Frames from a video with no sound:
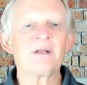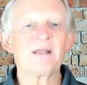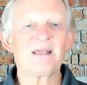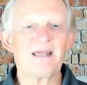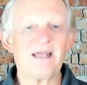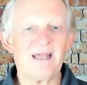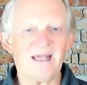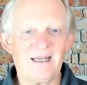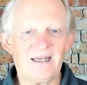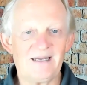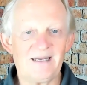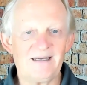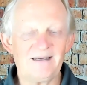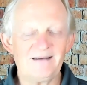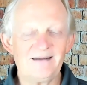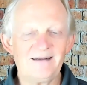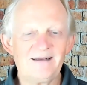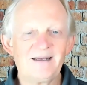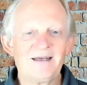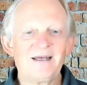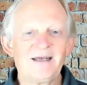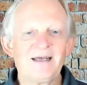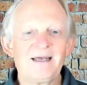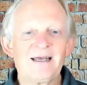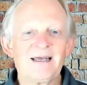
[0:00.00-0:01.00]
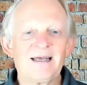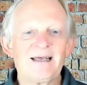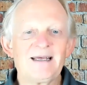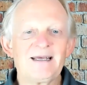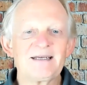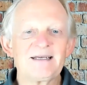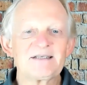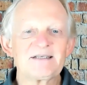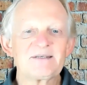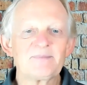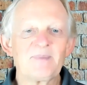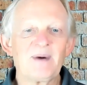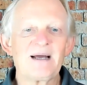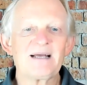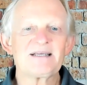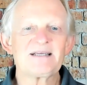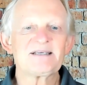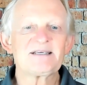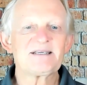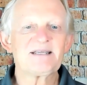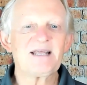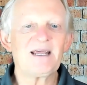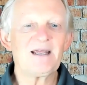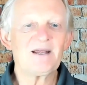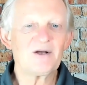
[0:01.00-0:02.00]
gain is my
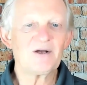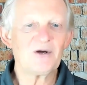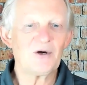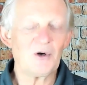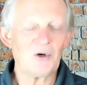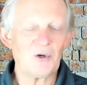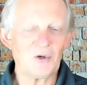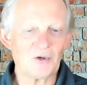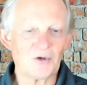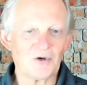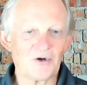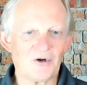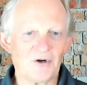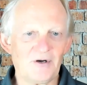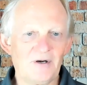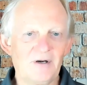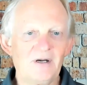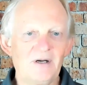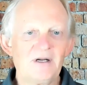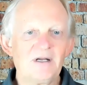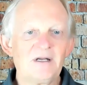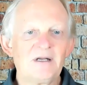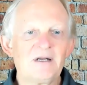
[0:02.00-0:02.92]
stakeholder